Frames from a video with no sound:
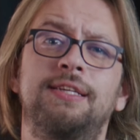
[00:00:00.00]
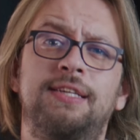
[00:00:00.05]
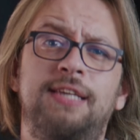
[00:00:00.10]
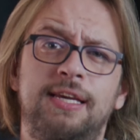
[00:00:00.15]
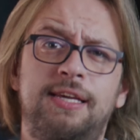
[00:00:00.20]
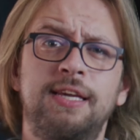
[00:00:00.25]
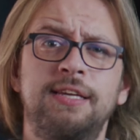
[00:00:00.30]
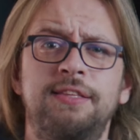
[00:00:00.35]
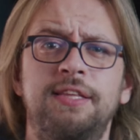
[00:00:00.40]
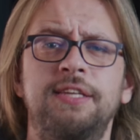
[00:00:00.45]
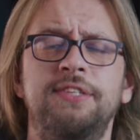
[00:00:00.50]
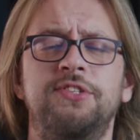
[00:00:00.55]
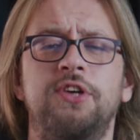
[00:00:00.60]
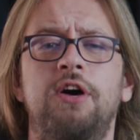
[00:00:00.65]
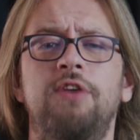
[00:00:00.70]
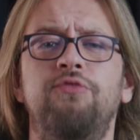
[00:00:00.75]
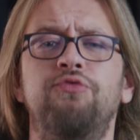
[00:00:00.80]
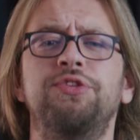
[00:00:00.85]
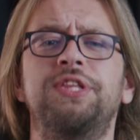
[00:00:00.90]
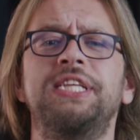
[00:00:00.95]
Kicking things
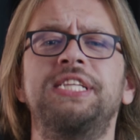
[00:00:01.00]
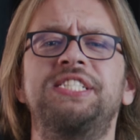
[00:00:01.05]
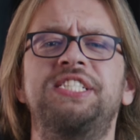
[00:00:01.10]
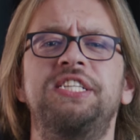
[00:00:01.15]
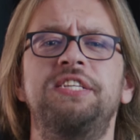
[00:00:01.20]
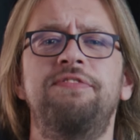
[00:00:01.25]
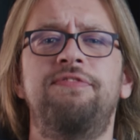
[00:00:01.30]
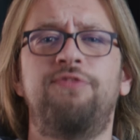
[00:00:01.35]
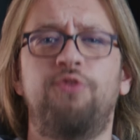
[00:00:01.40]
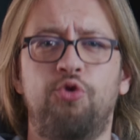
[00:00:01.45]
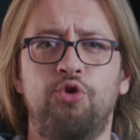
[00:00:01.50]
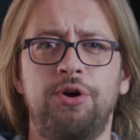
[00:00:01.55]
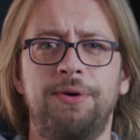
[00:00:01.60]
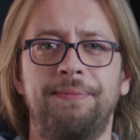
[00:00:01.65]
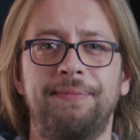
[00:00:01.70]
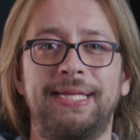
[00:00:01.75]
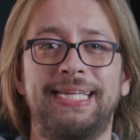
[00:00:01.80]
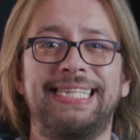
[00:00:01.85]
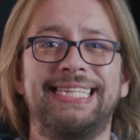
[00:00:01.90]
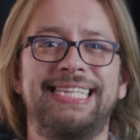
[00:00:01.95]
off with a
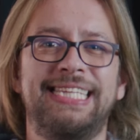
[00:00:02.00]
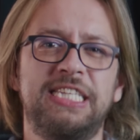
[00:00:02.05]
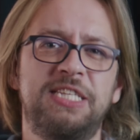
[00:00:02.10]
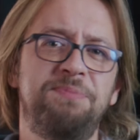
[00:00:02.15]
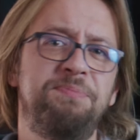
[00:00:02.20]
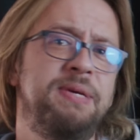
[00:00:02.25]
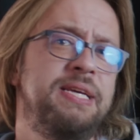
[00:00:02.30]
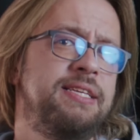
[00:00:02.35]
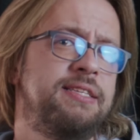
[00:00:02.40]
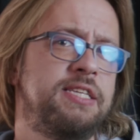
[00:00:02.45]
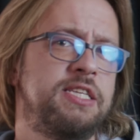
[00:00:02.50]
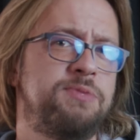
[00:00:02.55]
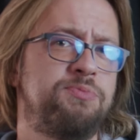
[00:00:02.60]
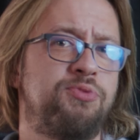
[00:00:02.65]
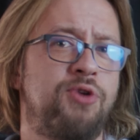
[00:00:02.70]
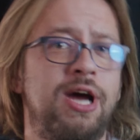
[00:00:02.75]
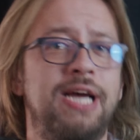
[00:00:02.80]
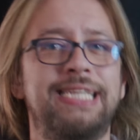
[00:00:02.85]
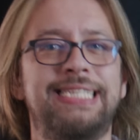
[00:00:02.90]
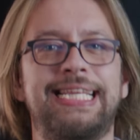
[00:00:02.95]
G4, this piece is
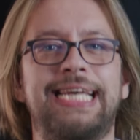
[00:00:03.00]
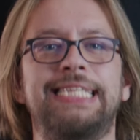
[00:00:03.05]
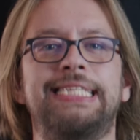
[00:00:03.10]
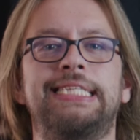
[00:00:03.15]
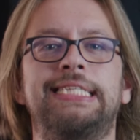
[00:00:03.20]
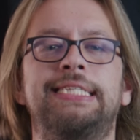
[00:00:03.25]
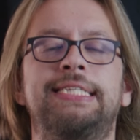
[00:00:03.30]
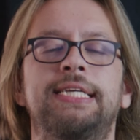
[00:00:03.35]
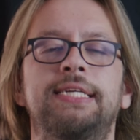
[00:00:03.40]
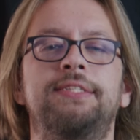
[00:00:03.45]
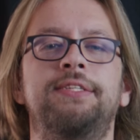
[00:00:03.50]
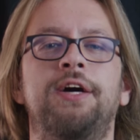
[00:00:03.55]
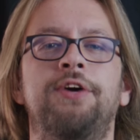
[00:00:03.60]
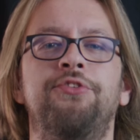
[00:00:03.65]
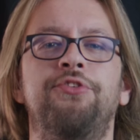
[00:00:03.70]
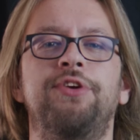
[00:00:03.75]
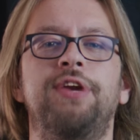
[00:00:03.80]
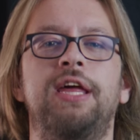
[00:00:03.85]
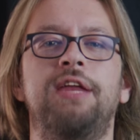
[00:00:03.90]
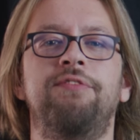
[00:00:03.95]
priced at
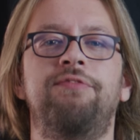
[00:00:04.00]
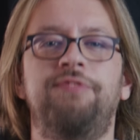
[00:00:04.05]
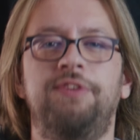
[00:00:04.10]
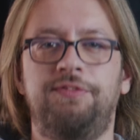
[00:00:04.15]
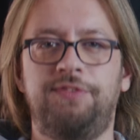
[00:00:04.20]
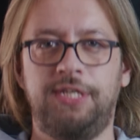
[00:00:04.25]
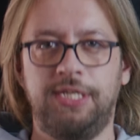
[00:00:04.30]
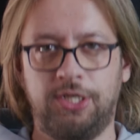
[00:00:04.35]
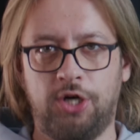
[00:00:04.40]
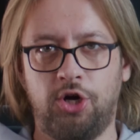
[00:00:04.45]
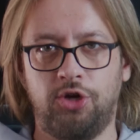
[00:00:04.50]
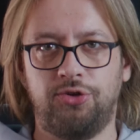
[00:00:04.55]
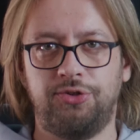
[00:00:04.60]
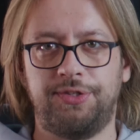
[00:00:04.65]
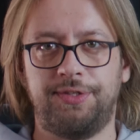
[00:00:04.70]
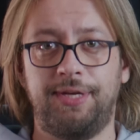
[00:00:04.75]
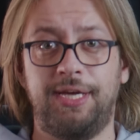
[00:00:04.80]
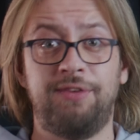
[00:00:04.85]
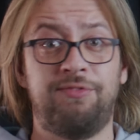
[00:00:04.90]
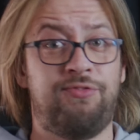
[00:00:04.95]

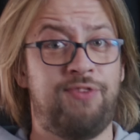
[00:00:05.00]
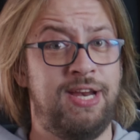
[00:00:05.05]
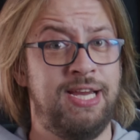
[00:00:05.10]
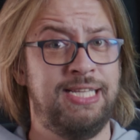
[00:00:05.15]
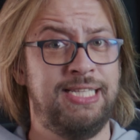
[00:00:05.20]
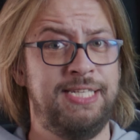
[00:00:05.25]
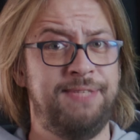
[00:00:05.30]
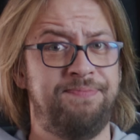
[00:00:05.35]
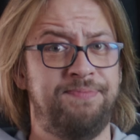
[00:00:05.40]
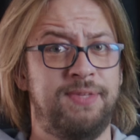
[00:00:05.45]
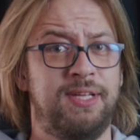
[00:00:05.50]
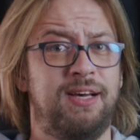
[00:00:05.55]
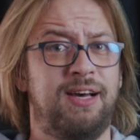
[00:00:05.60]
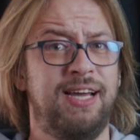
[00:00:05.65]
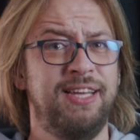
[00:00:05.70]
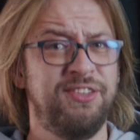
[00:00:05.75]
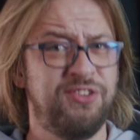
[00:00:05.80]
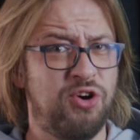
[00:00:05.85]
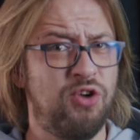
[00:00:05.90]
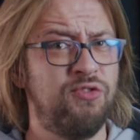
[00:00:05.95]
$650, and frankly,
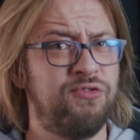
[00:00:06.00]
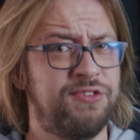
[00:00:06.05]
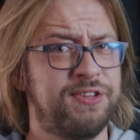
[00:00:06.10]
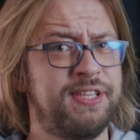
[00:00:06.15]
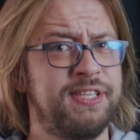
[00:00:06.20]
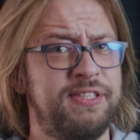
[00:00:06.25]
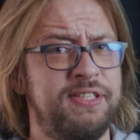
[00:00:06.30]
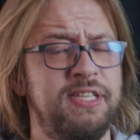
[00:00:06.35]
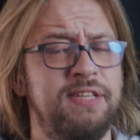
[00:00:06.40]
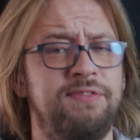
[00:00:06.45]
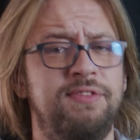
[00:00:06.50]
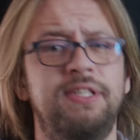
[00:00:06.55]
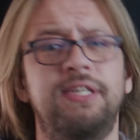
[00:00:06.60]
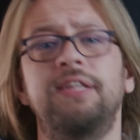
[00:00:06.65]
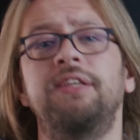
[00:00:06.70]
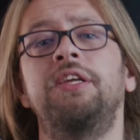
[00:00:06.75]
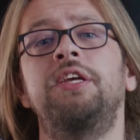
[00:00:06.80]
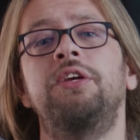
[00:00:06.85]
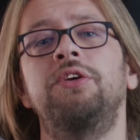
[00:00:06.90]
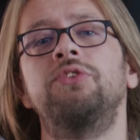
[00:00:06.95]
I'd go for this EV,
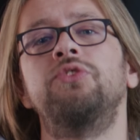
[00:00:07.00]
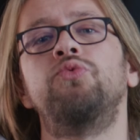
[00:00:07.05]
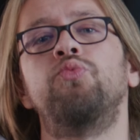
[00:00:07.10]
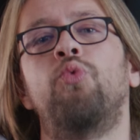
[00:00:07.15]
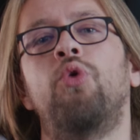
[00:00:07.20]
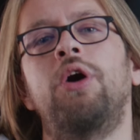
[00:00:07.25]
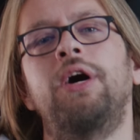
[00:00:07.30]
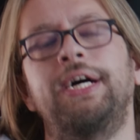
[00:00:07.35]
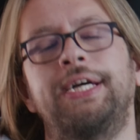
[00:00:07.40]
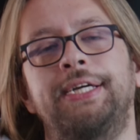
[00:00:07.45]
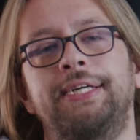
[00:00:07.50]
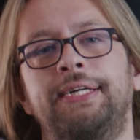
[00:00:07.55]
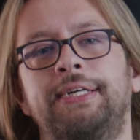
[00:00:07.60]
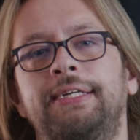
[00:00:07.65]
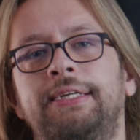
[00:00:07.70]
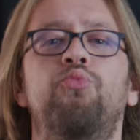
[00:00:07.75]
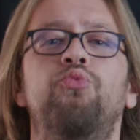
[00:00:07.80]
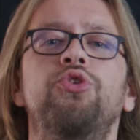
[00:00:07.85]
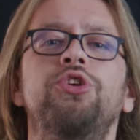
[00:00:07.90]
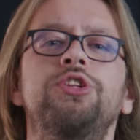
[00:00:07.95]
and here's why.
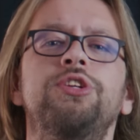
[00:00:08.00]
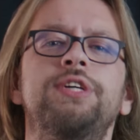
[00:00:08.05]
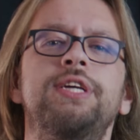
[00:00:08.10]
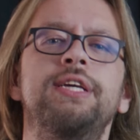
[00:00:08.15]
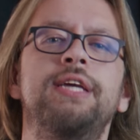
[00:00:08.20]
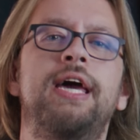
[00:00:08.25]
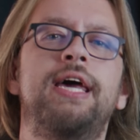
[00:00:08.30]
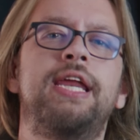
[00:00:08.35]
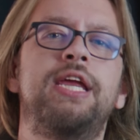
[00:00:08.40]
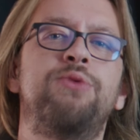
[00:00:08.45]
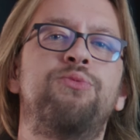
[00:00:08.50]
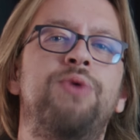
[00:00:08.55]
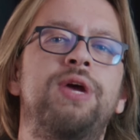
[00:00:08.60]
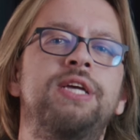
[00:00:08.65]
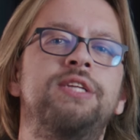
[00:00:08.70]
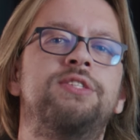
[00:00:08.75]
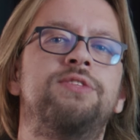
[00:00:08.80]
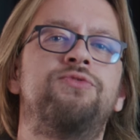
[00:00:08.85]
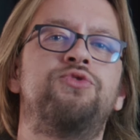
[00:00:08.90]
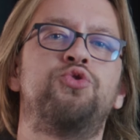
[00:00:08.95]
We're looking at a
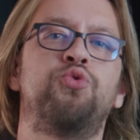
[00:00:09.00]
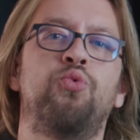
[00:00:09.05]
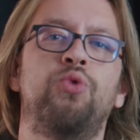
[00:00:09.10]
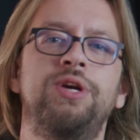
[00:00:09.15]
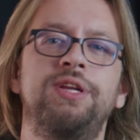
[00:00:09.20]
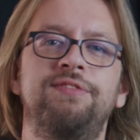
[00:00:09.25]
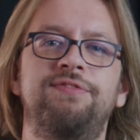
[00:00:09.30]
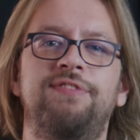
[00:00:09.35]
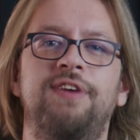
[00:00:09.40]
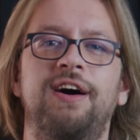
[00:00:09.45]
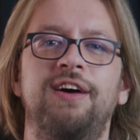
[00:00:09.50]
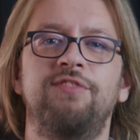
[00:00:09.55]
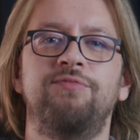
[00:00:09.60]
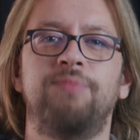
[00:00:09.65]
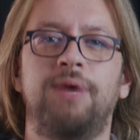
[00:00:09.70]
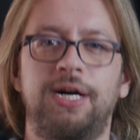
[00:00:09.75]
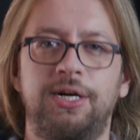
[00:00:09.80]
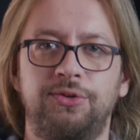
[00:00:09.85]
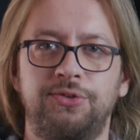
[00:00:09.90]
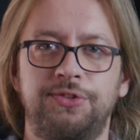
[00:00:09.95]
range of 25
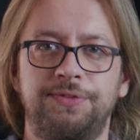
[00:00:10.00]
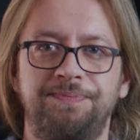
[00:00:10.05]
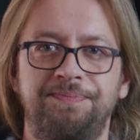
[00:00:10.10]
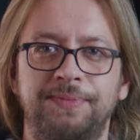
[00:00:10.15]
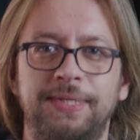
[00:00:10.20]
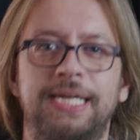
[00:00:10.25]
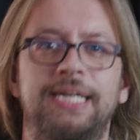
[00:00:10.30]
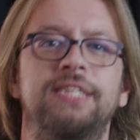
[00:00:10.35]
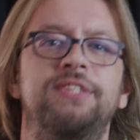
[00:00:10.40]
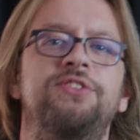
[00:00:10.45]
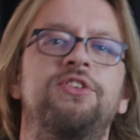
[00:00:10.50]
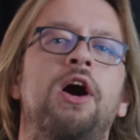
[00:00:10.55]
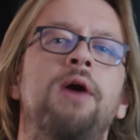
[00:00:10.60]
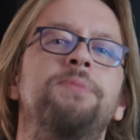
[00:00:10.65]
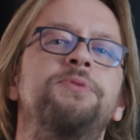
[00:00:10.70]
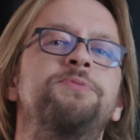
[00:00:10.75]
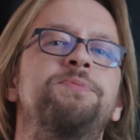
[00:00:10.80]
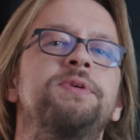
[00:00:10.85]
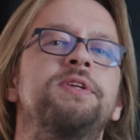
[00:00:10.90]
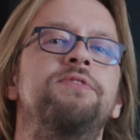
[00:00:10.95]
miles, a
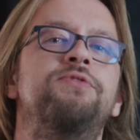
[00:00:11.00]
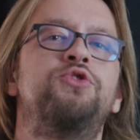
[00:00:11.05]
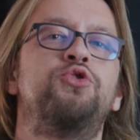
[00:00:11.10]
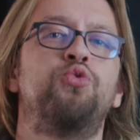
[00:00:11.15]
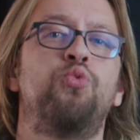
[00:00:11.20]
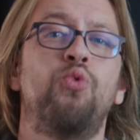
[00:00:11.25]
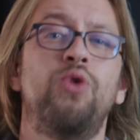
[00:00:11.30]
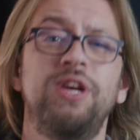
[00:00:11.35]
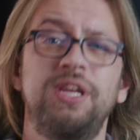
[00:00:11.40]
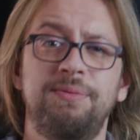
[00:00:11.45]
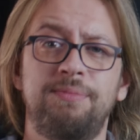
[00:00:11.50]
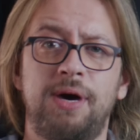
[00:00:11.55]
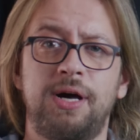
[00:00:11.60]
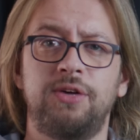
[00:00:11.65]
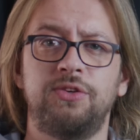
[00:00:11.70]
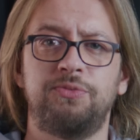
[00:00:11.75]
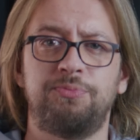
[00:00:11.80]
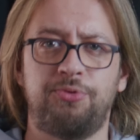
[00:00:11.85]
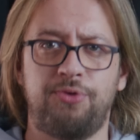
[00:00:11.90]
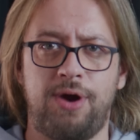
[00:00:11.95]
top speed of 20
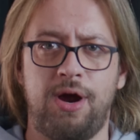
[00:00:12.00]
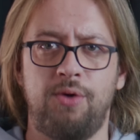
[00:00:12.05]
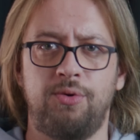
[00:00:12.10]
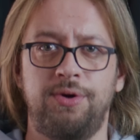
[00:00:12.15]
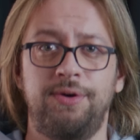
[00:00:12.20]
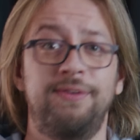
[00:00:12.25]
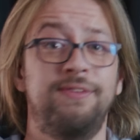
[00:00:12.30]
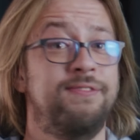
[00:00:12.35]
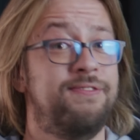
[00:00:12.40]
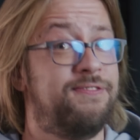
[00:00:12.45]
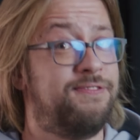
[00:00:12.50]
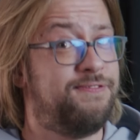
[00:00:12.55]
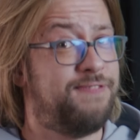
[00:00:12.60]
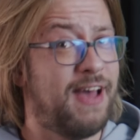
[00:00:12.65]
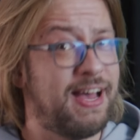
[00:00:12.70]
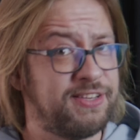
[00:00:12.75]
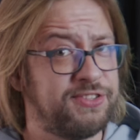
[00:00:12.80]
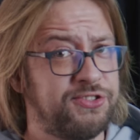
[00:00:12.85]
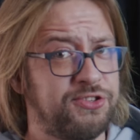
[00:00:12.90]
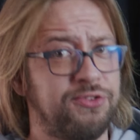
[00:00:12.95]
miles per hour,
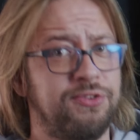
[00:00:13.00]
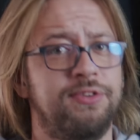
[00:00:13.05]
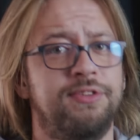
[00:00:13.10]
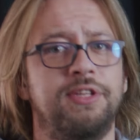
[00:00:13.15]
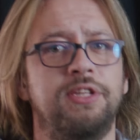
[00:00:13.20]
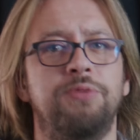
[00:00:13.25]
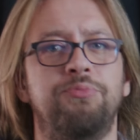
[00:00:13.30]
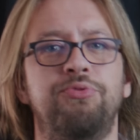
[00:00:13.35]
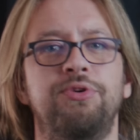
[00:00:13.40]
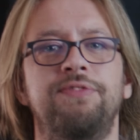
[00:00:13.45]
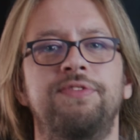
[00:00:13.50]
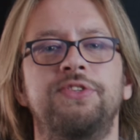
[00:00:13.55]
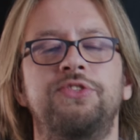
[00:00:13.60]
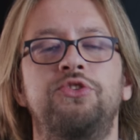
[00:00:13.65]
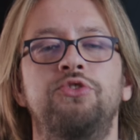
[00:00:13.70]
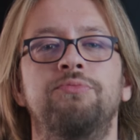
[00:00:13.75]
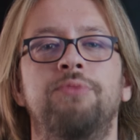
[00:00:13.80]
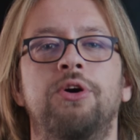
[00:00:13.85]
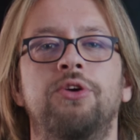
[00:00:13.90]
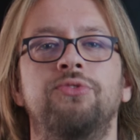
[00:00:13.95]
faster than the previous
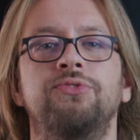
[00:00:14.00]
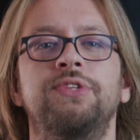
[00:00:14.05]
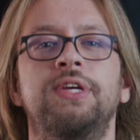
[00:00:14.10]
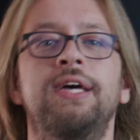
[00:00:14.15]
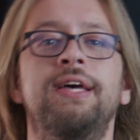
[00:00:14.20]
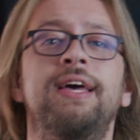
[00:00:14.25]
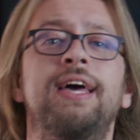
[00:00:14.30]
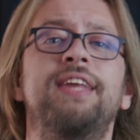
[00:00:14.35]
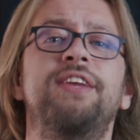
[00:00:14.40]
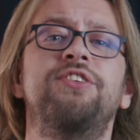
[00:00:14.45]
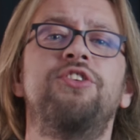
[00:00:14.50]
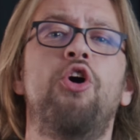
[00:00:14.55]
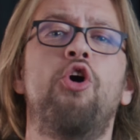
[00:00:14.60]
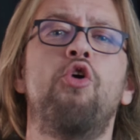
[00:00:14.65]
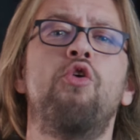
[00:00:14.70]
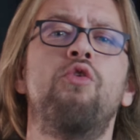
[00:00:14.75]
2 models, and an